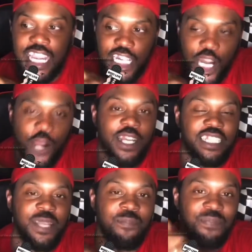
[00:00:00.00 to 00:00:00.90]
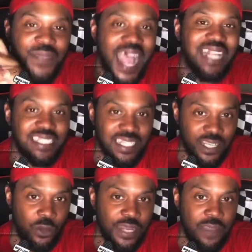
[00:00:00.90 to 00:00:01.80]
encouraged them not to
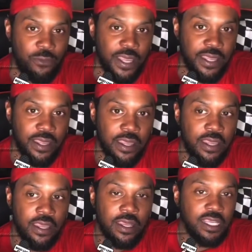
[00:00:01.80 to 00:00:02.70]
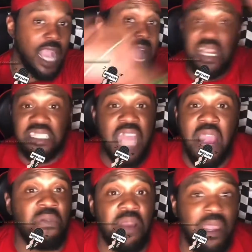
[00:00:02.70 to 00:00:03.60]
go that way. God is
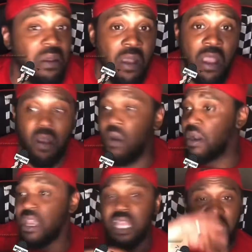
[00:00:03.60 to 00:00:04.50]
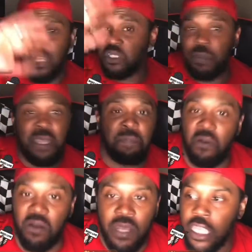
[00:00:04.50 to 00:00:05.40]
not real or those people
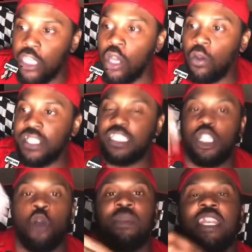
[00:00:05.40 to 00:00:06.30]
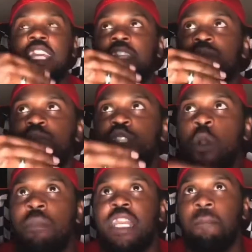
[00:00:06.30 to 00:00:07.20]
are, you know, it's so many so
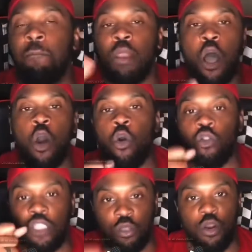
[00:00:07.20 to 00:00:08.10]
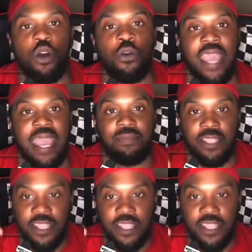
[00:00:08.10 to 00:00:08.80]
many blows thrown at